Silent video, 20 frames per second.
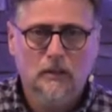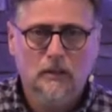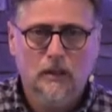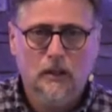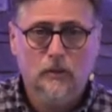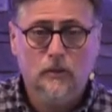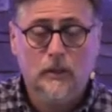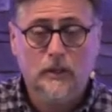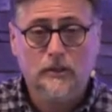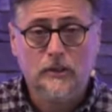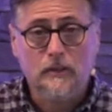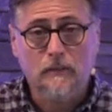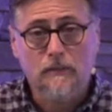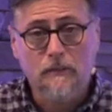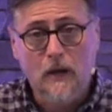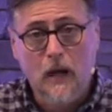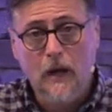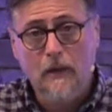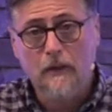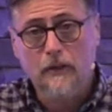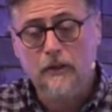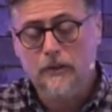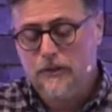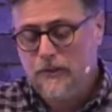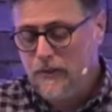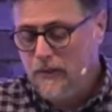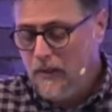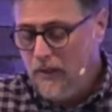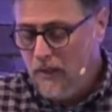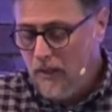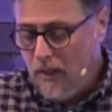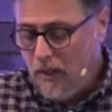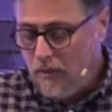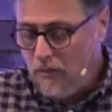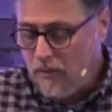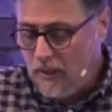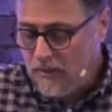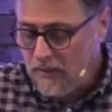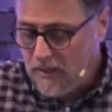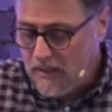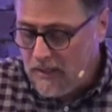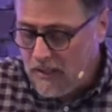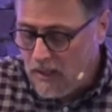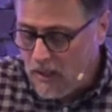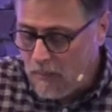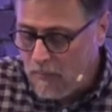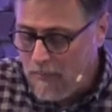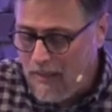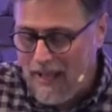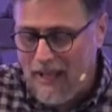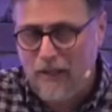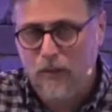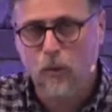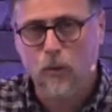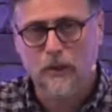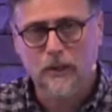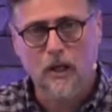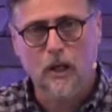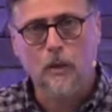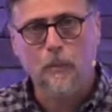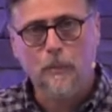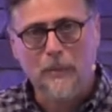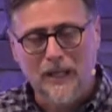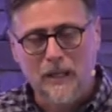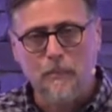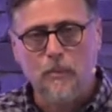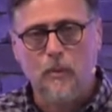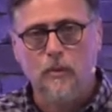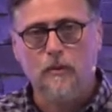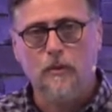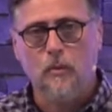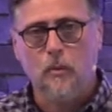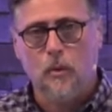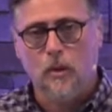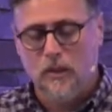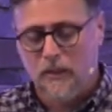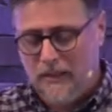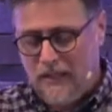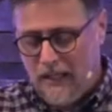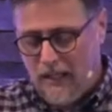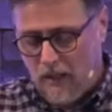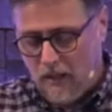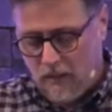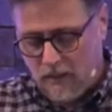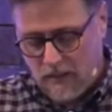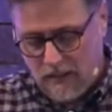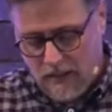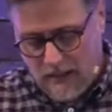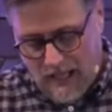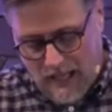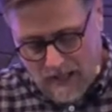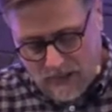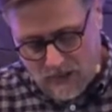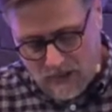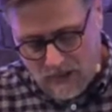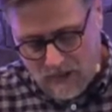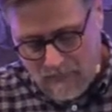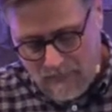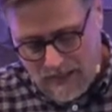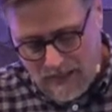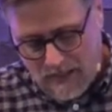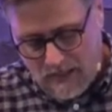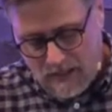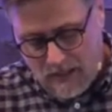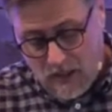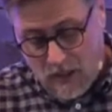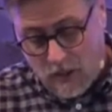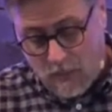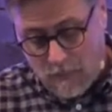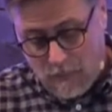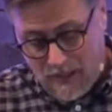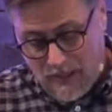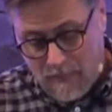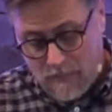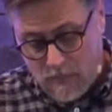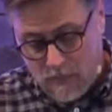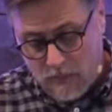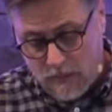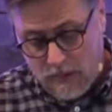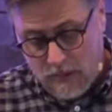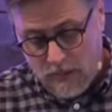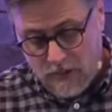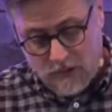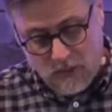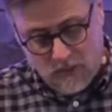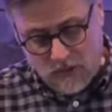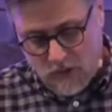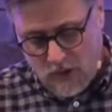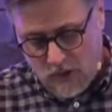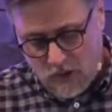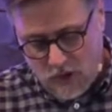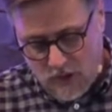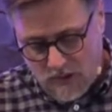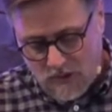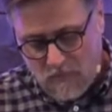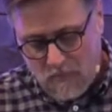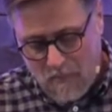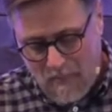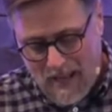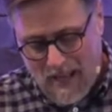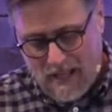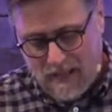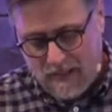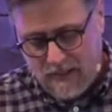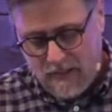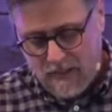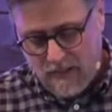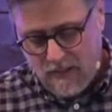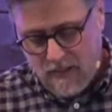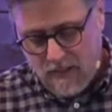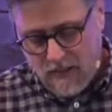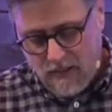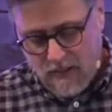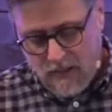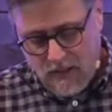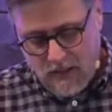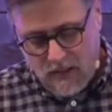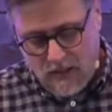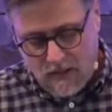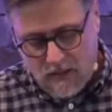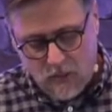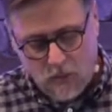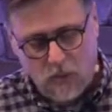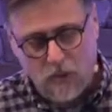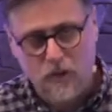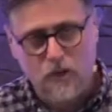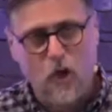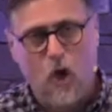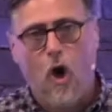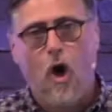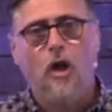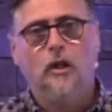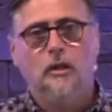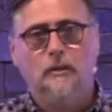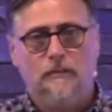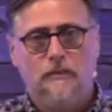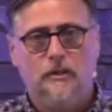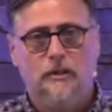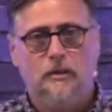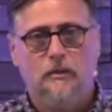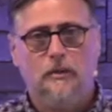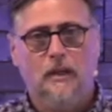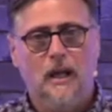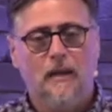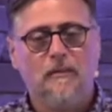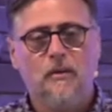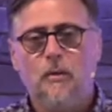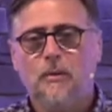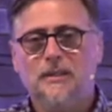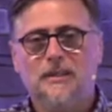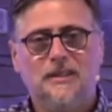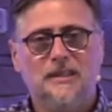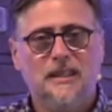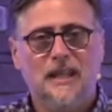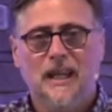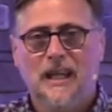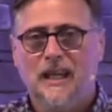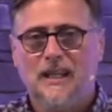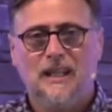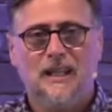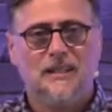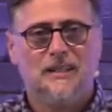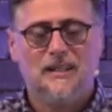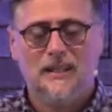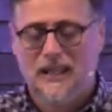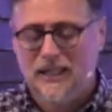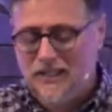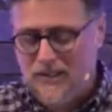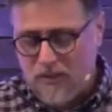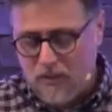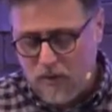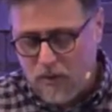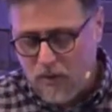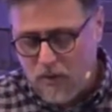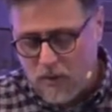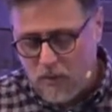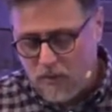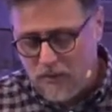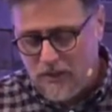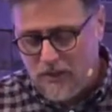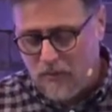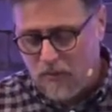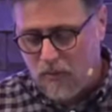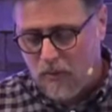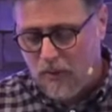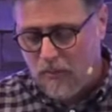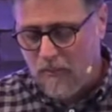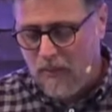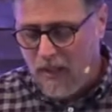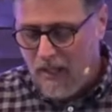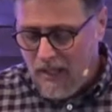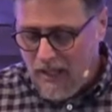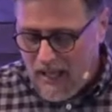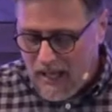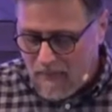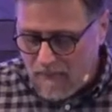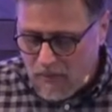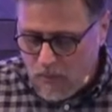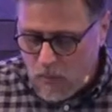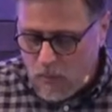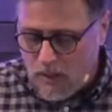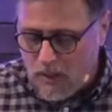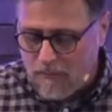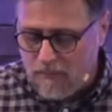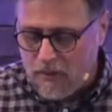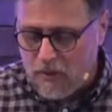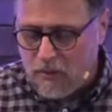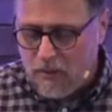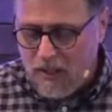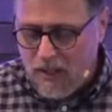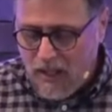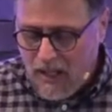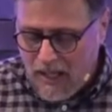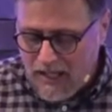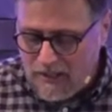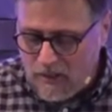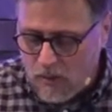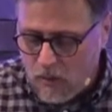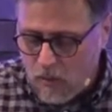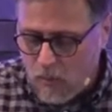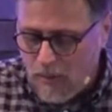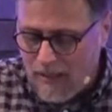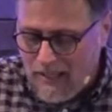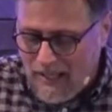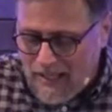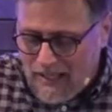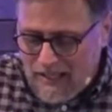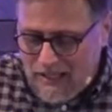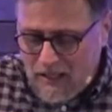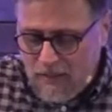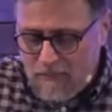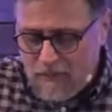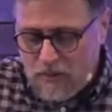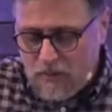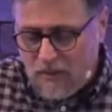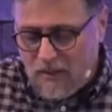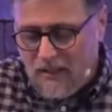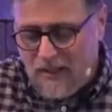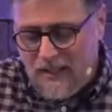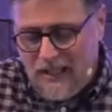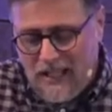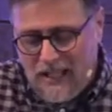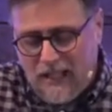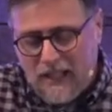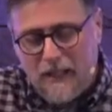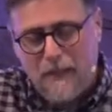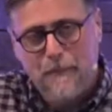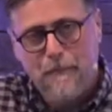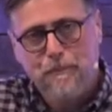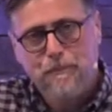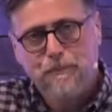addressing fathers, addressing young men or young people. The word there can actually mean young people. So it's not just men. In other words, all of you. Everyone sitting in this nice little cozy room, every one of you. I don't want any of you to think